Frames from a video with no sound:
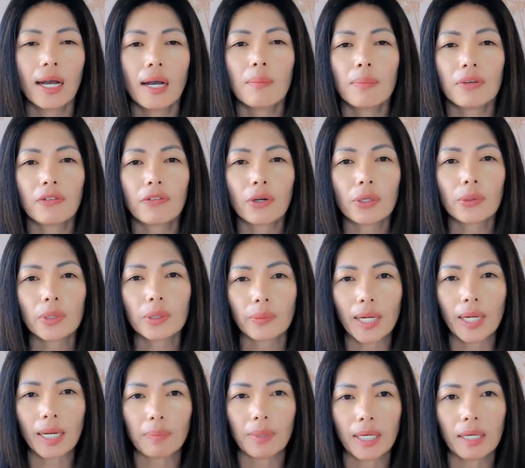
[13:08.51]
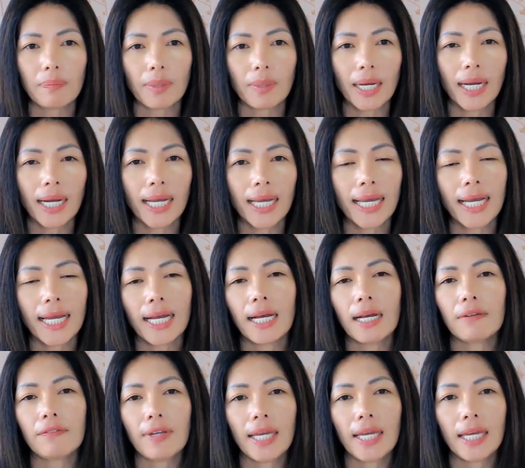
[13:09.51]
Before we wrap up, I
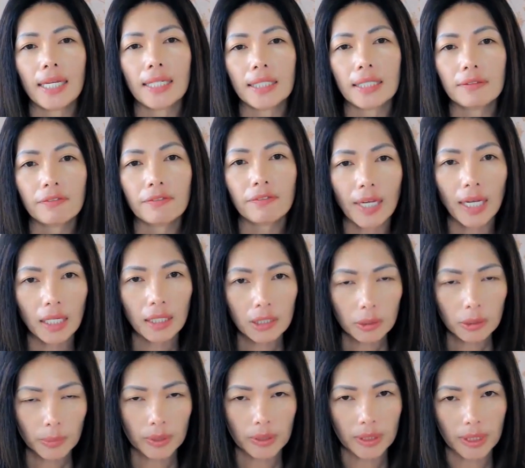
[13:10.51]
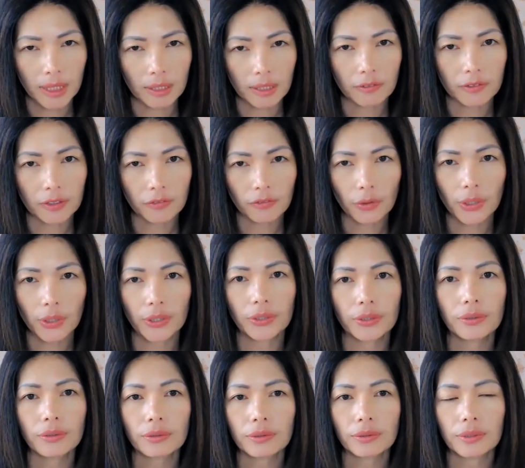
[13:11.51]
have an invaluable gift for
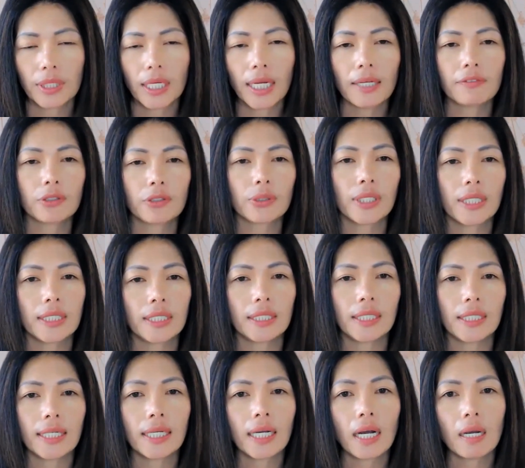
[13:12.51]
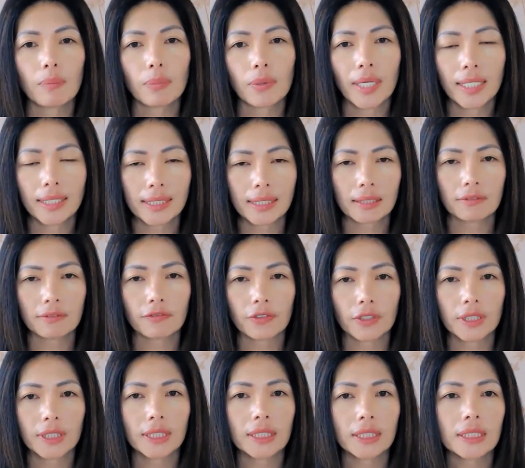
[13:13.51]
you. I've created a comprehensive
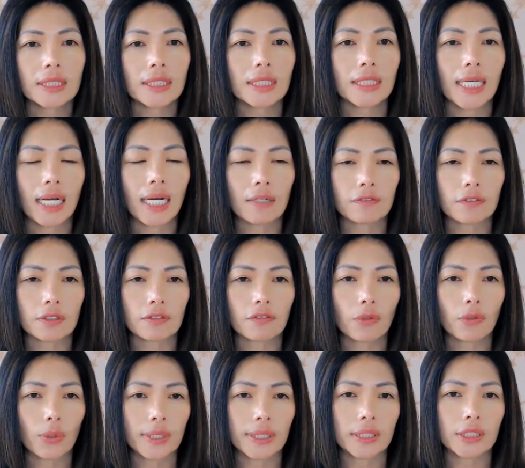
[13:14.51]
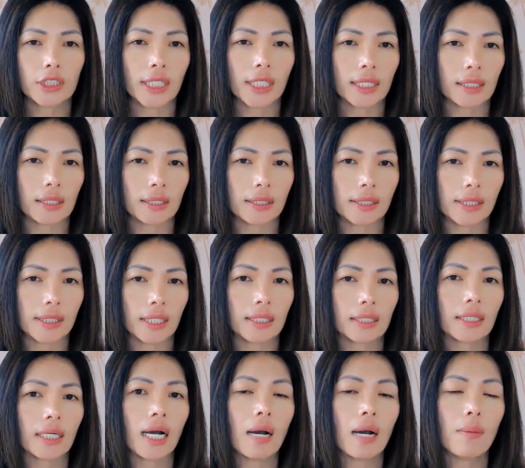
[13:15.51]
fertility after 40 checklist that
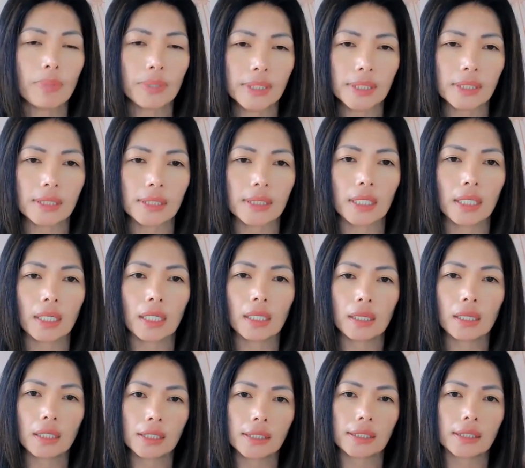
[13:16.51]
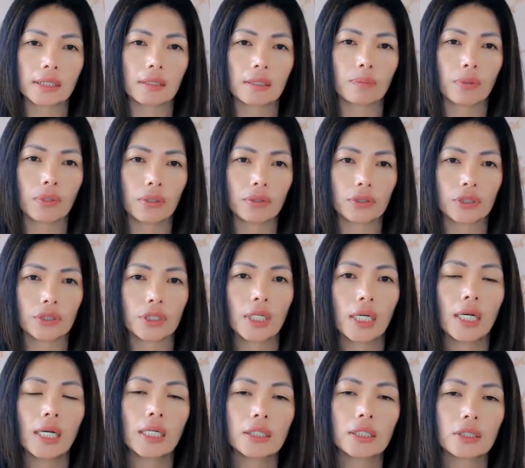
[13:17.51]
encompasses a holistic approach
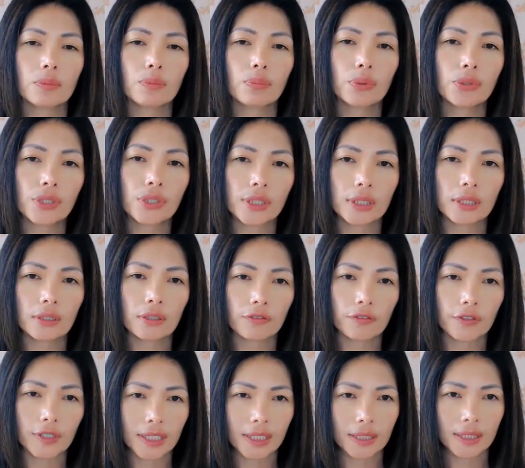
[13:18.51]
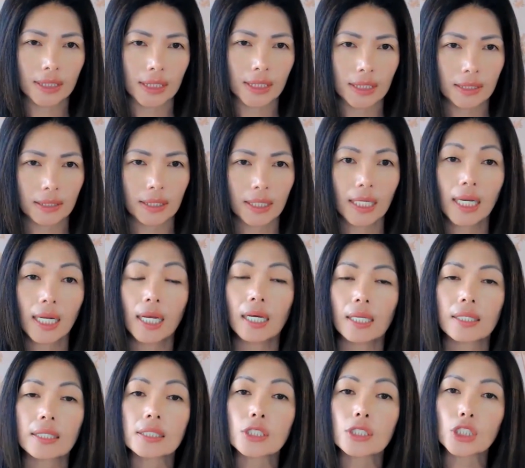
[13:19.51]
to boosting your fertility.
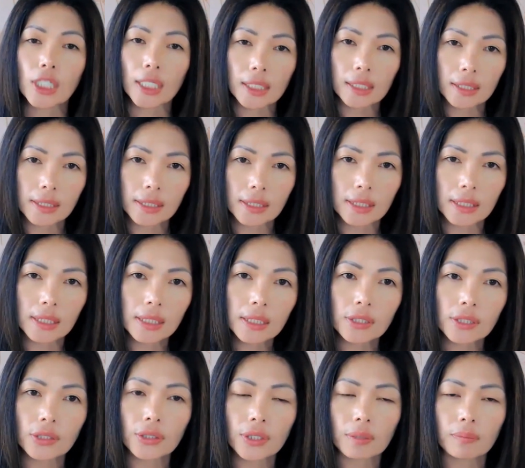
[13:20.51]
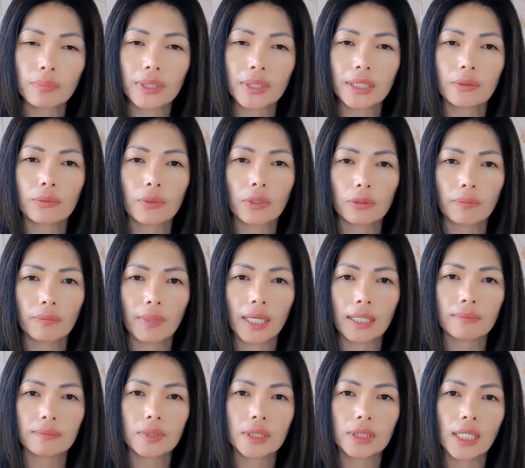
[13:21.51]
This checklist is your complete
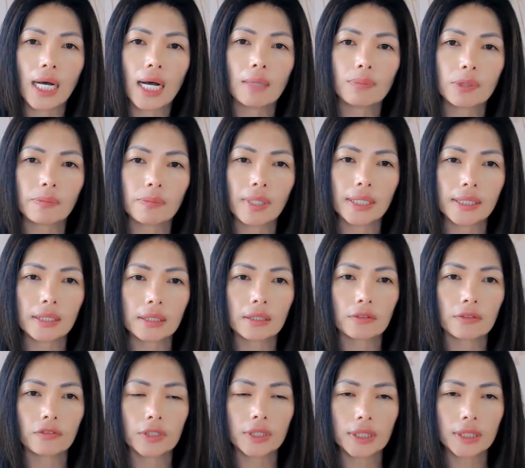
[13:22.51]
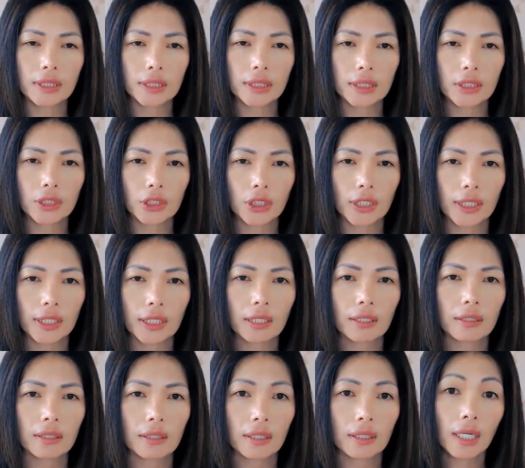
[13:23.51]
roadmap to optimizing your fertility journey,
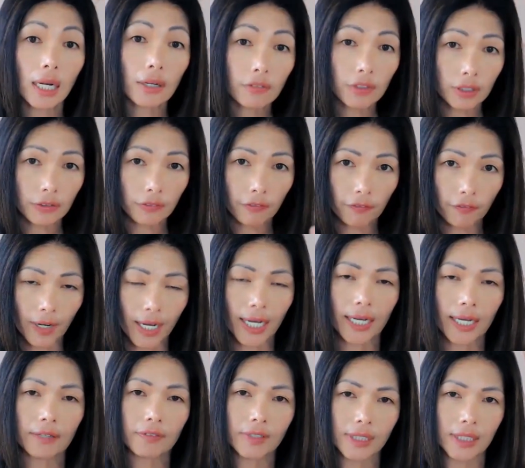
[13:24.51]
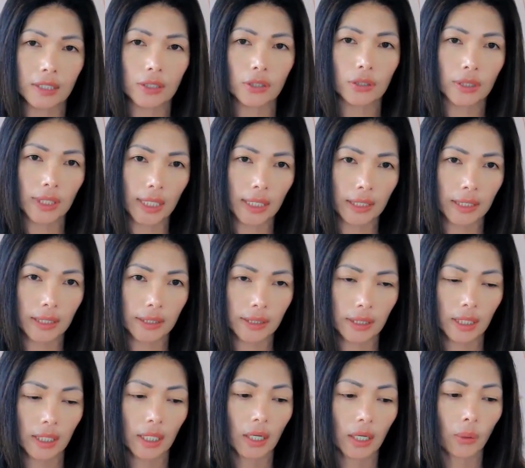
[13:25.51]
covering 5 essential areas.
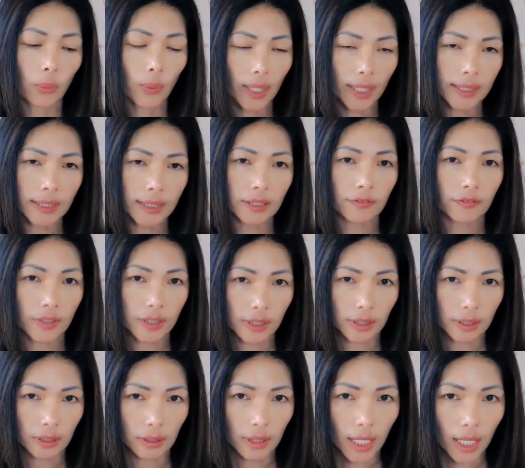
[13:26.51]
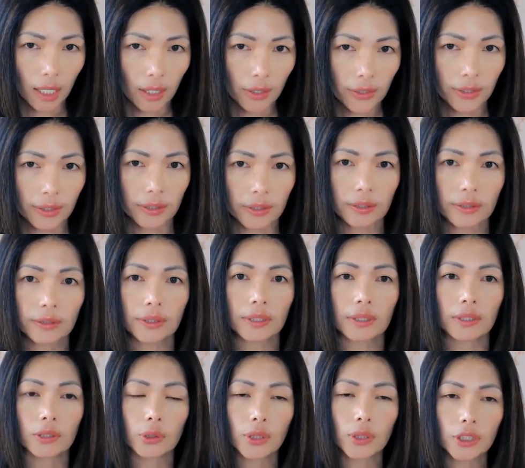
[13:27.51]
1 is physical health, including
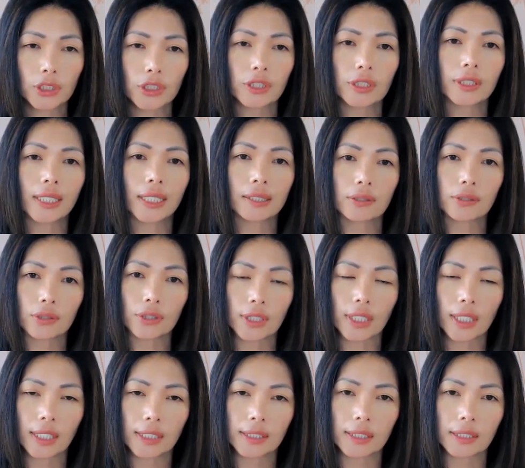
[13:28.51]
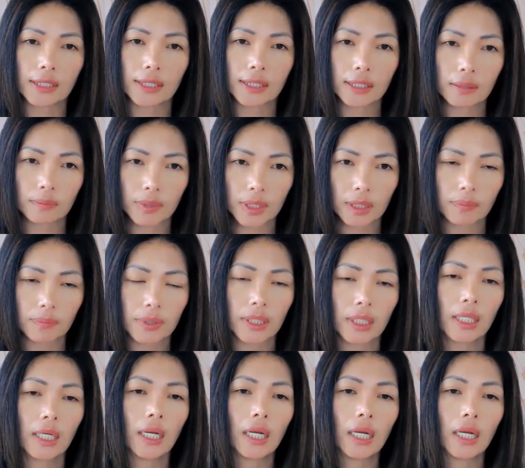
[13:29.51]
nutrition, exercise, and sleep tips.